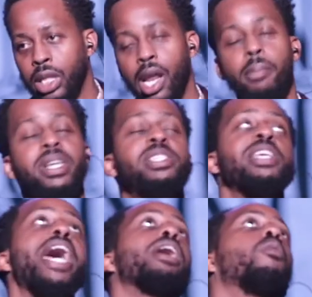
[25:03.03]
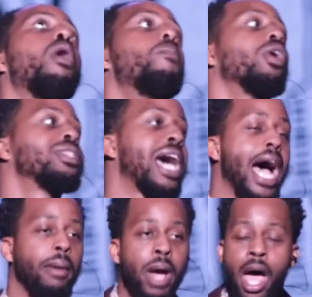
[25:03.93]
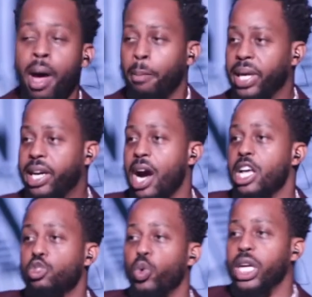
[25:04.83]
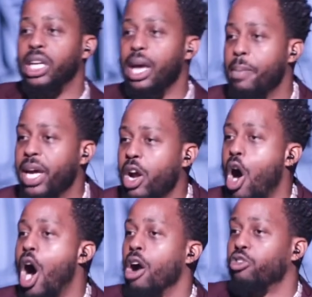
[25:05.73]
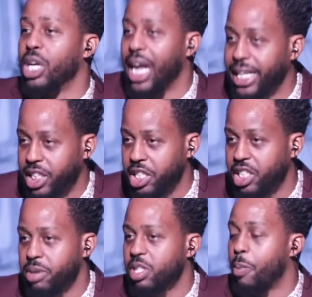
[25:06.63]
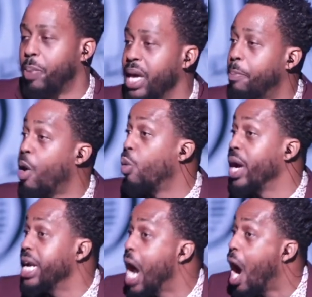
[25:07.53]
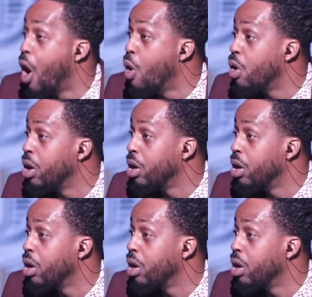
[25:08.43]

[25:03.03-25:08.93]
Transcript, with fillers: Let me say it one more time. Because we limit our relationships to people we know,